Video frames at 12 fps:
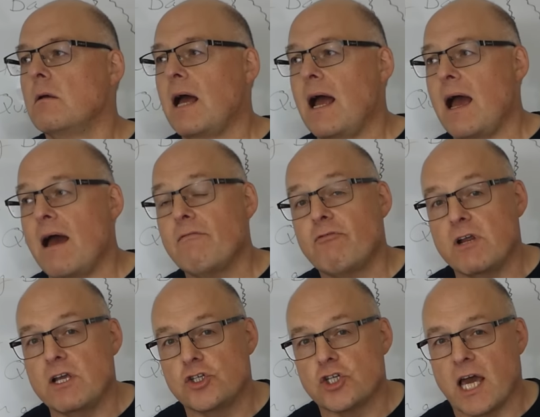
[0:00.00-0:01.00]

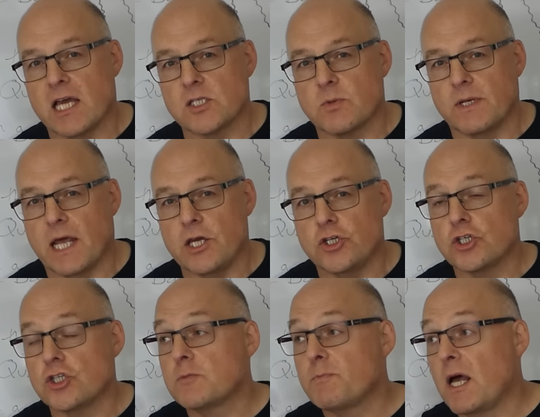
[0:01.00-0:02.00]
average
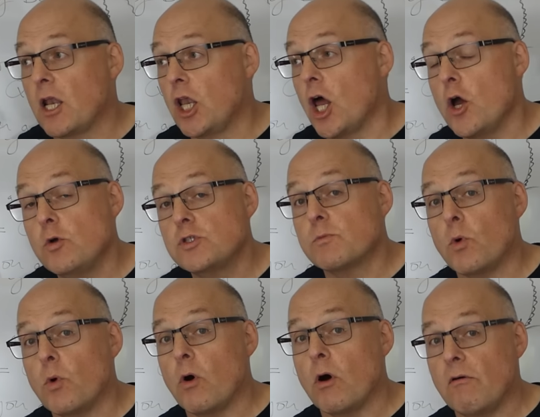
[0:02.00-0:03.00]
explanations but loads
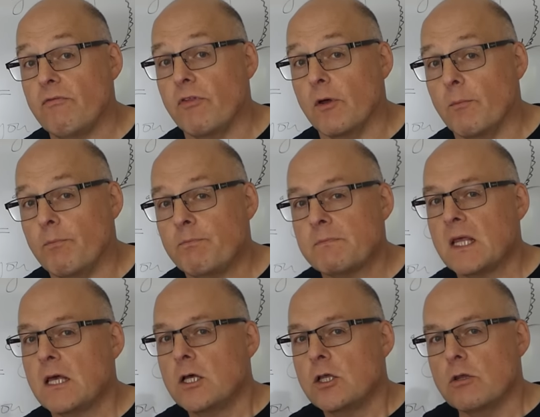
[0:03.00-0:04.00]
more of them.
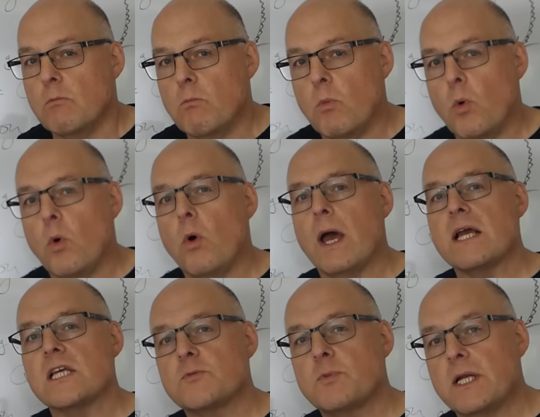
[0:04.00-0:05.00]
The more
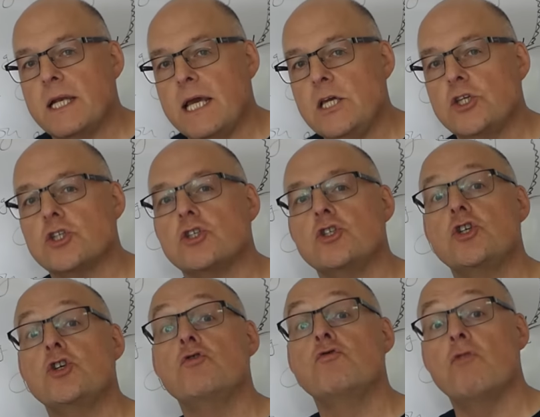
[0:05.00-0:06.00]
explanations
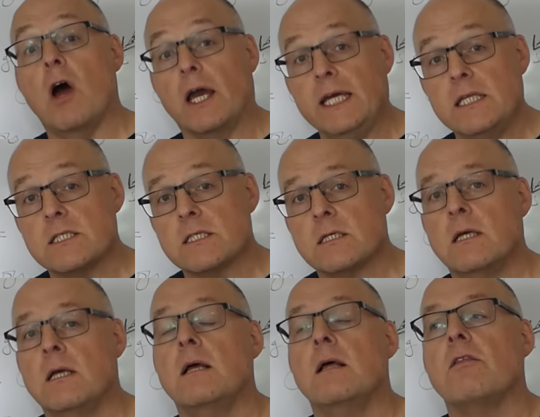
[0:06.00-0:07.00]
you write,
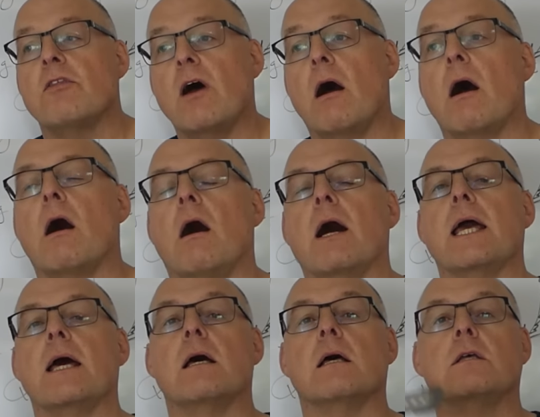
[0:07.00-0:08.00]
the
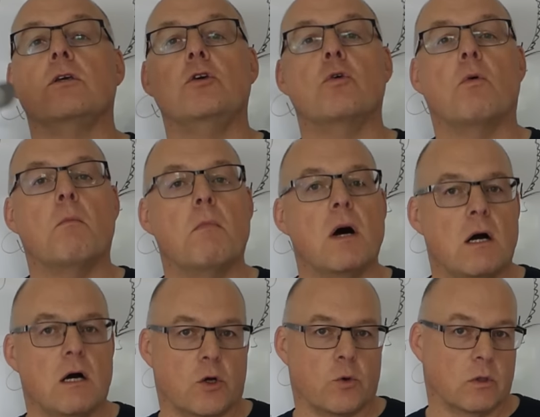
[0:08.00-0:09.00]
higher your
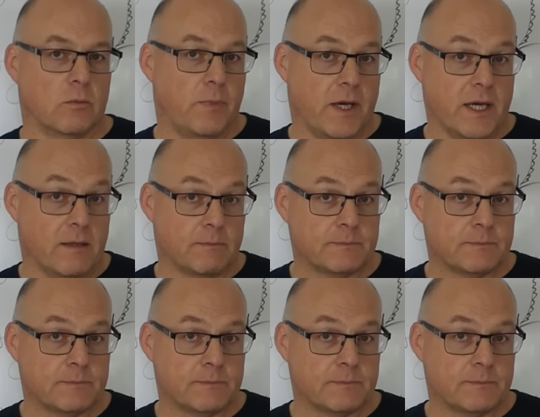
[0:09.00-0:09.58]
mark will be.